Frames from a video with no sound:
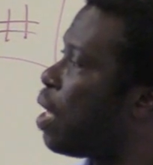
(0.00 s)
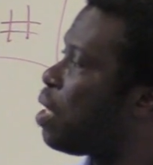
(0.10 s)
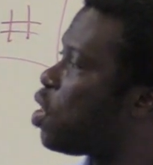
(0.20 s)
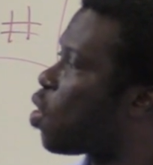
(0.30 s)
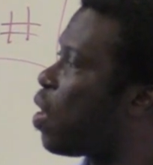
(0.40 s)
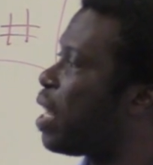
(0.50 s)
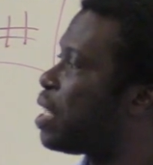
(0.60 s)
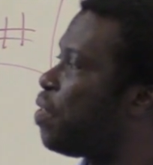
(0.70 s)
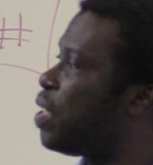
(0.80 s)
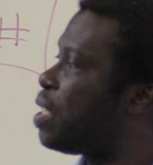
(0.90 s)
this
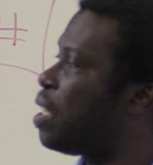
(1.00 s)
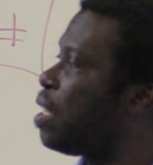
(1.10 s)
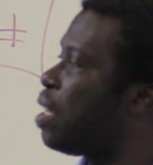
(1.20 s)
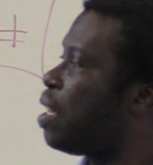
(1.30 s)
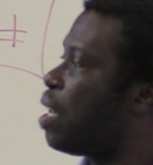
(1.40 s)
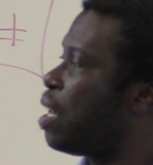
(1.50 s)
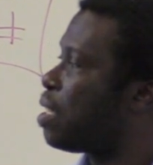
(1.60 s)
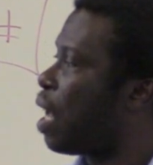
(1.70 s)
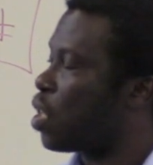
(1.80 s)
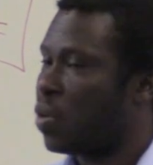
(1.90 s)
connectivity
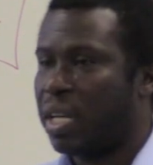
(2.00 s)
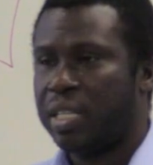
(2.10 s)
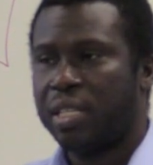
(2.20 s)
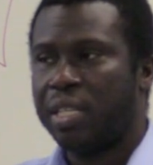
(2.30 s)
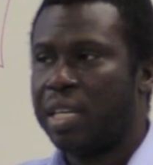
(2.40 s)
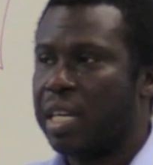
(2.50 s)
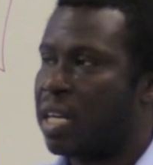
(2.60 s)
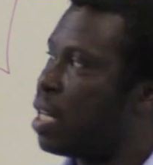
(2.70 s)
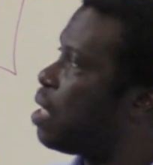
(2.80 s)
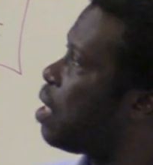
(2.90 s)
is actually
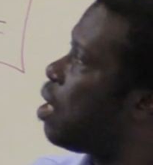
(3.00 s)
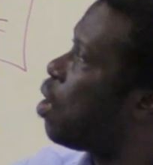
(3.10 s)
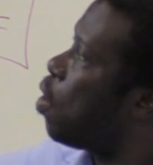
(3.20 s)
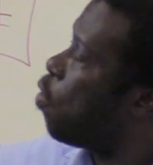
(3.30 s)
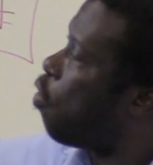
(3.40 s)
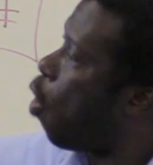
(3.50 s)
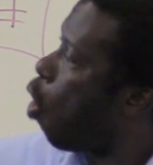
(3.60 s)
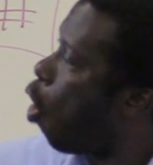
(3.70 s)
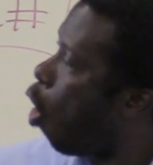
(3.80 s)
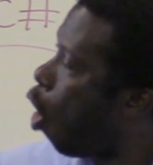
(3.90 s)
increasing for
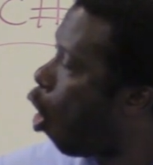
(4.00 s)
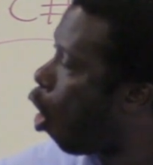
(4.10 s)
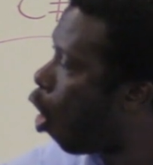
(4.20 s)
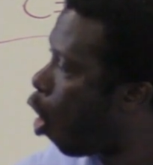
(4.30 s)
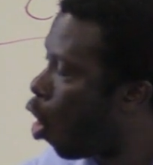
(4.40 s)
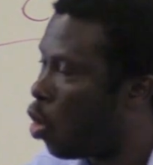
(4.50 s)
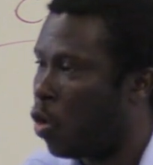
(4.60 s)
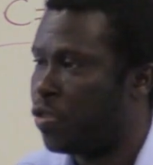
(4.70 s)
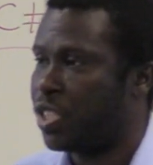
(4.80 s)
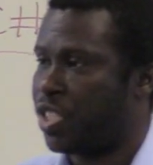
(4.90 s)
all
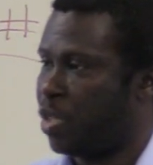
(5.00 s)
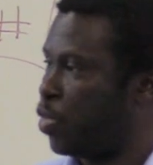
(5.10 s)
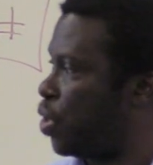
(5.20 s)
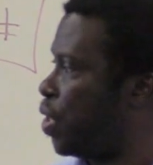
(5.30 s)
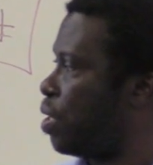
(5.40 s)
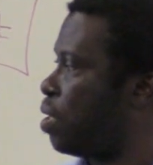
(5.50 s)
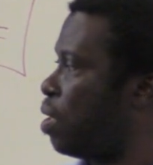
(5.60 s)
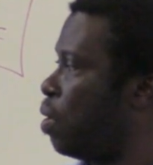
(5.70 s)
of the tributaries